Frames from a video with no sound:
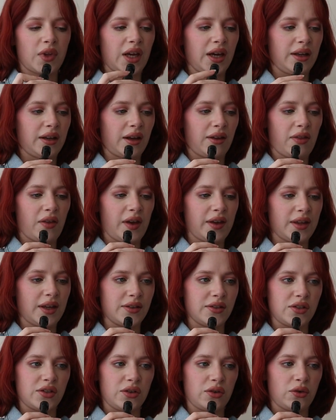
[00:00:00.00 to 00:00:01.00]
And I think
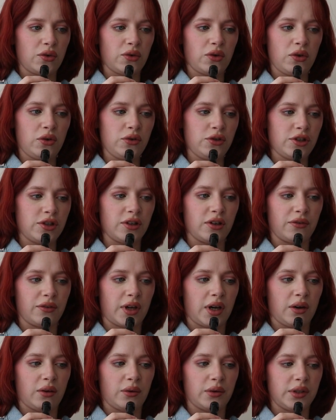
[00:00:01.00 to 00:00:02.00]
that's the conclusion of
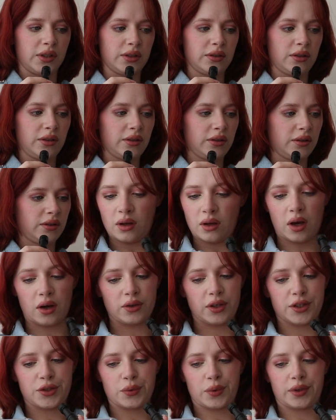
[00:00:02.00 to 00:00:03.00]
that one. Oh,
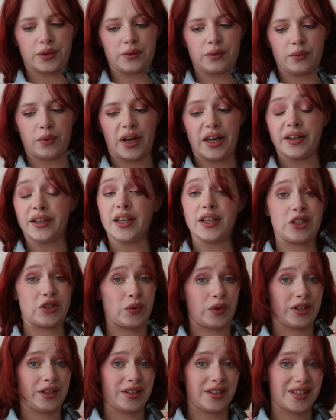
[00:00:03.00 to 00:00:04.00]
this one. Wait, this
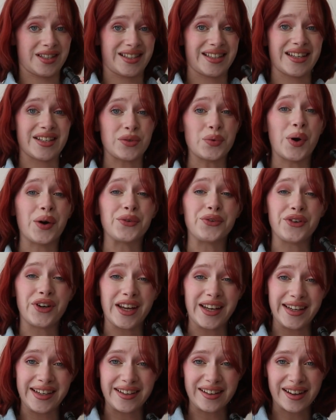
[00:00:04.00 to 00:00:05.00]
one does. This one
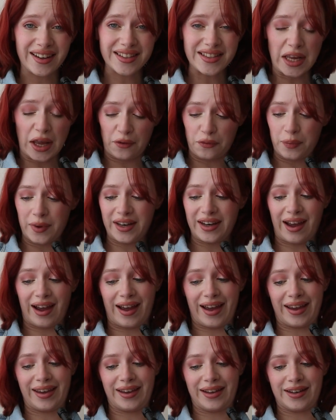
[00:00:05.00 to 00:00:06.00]
really does. I've been
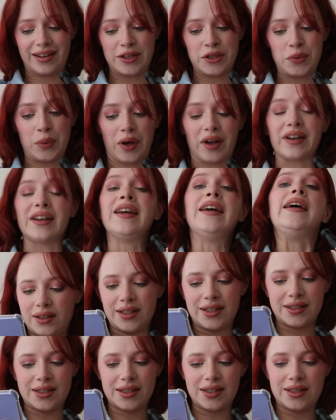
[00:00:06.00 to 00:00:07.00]
eyeing this one.
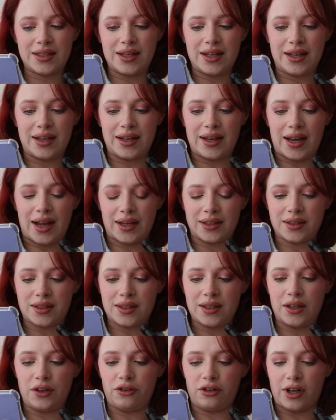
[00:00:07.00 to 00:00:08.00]
This is the
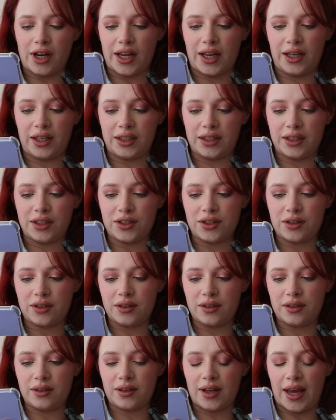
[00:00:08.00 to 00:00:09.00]
Ansley Rain
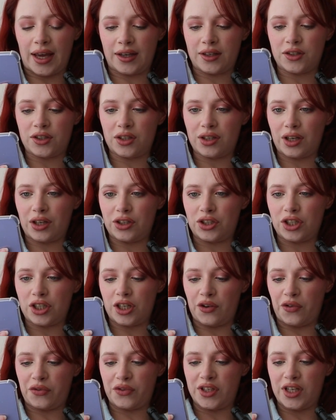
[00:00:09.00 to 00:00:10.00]
X
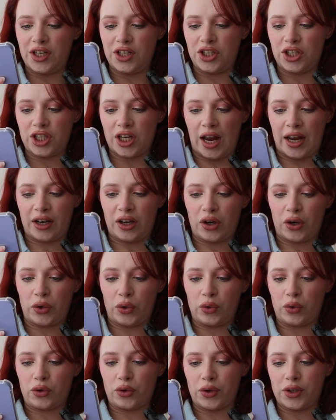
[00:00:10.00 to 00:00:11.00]
Shifty
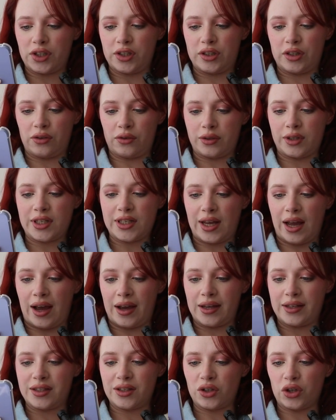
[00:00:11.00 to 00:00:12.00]
Shadow Crystal
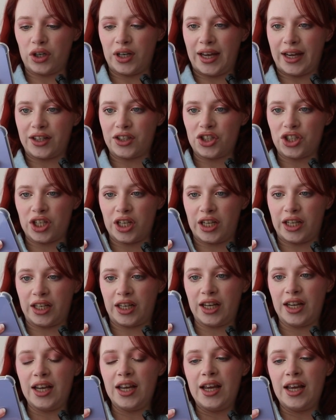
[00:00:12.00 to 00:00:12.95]
Skies collection.